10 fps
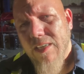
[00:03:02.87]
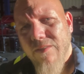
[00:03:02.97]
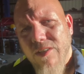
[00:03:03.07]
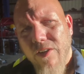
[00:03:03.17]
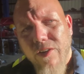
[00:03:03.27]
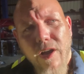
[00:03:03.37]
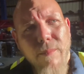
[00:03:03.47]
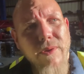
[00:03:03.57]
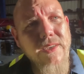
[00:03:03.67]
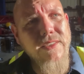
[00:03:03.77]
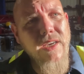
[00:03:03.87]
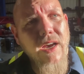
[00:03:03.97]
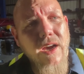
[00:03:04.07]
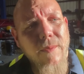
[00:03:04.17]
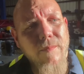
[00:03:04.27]
I've seen other companies,
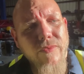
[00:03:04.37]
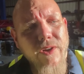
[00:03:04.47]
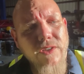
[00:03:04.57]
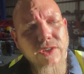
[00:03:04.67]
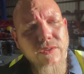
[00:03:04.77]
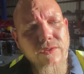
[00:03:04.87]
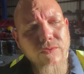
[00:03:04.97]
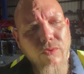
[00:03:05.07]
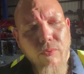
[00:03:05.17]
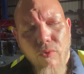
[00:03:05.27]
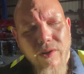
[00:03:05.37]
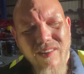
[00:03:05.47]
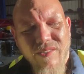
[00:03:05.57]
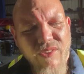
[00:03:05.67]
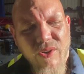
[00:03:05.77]
their shit's reported
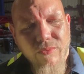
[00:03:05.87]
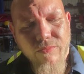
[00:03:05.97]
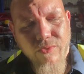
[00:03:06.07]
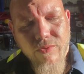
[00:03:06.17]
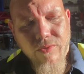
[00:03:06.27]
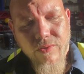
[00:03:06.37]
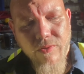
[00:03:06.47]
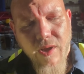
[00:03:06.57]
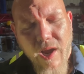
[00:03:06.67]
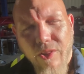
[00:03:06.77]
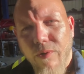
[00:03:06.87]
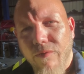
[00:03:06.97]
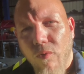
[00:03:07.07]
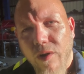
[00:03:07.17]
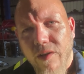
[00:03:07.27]
to flow high
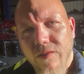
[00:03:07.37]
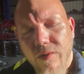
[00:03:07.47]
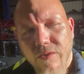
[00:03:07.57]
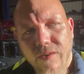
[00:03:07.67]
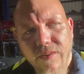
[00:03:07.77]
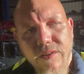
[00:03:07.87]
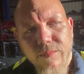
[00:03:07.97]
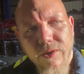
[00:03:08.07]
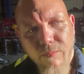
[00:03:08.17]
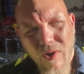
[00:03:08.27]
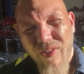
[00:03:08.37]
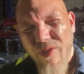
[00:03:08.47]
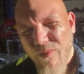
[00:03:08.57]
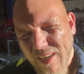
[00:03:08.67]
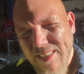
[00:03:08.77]
340s, 350s, but around
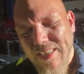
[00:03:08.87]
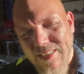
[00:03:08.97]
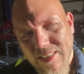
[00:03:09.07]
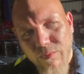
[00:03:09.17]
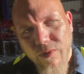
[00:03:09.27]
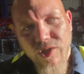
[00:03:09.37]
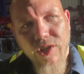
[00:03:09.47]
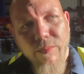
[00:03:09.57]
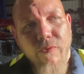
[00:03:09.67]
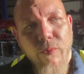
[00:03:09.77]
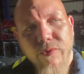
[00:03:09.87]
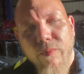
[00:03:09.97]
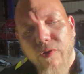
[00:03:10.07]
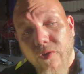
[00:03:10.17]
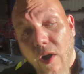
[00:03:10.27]
360s where the GM Performance
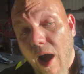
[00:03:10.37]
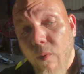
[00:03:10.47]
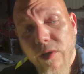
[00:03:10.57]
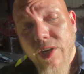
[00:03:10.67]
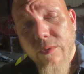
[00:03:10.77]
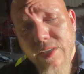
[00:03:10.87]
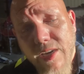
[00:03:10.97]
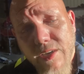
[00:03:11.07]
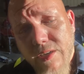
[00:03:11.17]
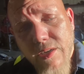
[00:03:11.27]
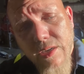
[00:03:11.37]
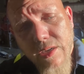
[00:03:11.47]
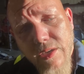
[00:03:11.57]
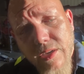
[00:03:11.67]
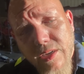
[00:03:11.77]
parts are. I wish I was that good
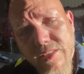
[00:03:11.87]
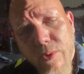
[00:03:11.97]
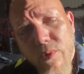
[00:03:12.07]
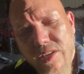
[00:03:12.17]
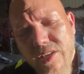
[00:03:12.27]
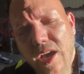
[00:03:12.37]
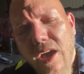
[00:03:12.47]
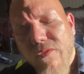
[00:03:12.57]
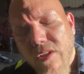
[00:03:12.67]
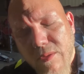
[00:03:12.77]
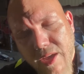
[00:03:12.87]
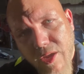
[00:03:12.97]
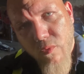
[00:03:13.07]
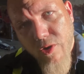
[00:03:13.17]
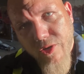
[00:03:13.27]
because that would definitely make
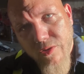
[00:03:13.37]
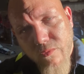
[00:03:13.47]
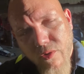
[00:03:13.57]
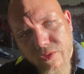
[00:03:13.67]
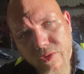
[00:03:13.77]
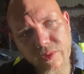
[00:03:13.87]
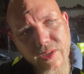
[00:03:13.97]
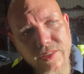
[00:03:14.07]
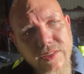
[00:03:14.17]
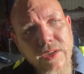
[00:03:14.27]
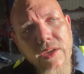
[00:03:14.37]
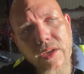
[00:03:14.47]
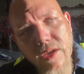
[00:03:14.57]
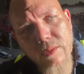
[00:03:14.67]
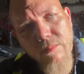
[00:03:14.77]
it worth doing this.
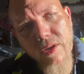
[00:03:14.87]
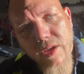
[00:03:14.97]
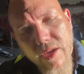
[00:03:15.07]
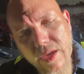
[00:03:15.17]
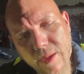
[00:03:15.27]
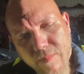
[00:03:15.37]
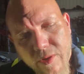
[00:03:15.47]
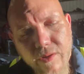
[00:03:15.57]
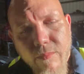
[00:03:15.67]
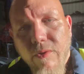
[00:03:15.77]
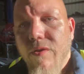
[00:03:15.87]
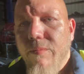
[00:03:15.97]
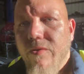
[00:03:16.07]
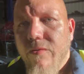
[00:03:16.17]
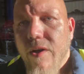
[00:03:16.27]
But yeah, let me flip
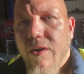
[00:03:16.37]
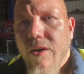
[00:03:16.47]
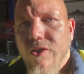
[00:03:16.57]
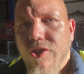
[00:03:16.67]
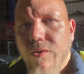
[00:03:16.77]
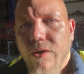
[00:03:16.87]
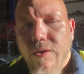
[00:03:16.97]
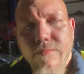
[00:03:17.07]
this around and I'll show you.